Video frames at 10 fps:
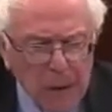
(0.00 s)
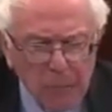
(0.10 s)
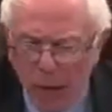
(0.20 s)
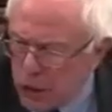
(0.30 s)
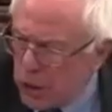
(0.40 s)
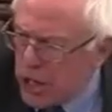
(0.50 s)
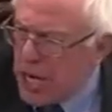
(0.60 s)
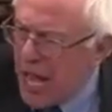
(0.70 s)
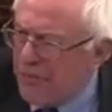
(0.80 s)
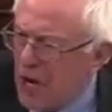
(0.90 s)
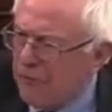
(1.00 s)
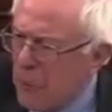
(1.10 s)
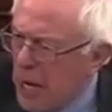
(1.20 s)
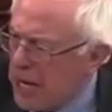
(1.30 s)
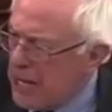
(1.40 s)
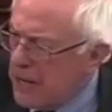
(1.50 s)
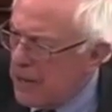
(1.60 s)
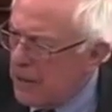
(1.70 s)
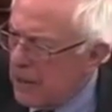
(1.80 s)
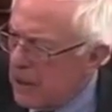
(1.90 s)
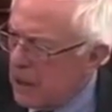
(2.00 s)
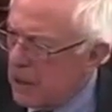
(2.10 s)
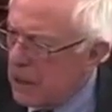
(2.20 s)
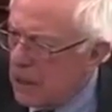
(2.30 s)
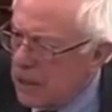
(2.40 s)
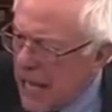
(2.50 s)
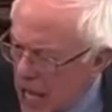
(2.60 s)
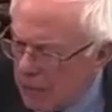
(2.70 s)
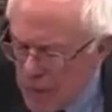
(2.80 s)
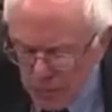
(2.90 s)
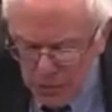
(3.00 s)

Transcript: but you didn't have enough money to help them